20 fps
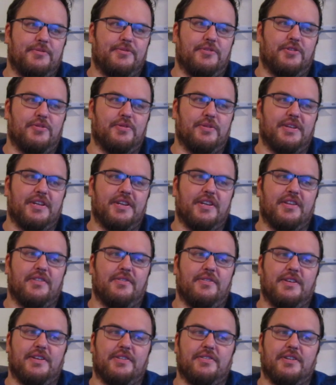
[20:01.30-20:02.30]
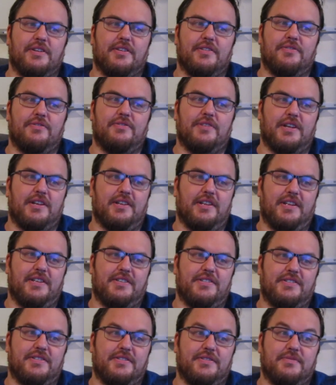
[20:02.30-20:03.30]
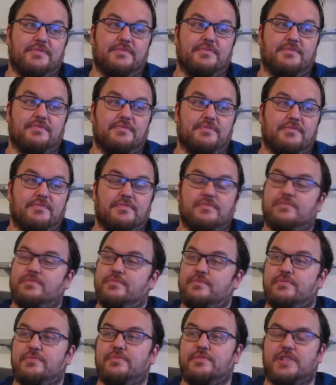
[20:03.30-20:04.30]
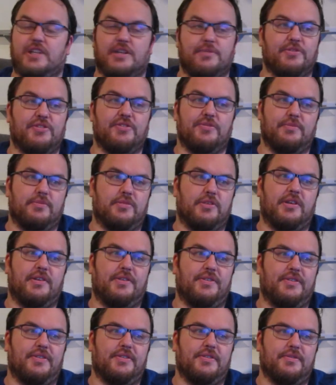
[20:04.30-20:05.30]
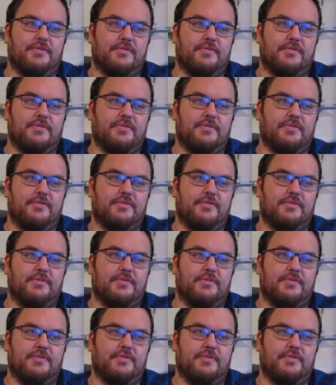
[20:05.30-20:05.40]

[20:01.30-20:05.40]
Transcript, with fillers: forward into the flickering firelight. Darpa's impressed.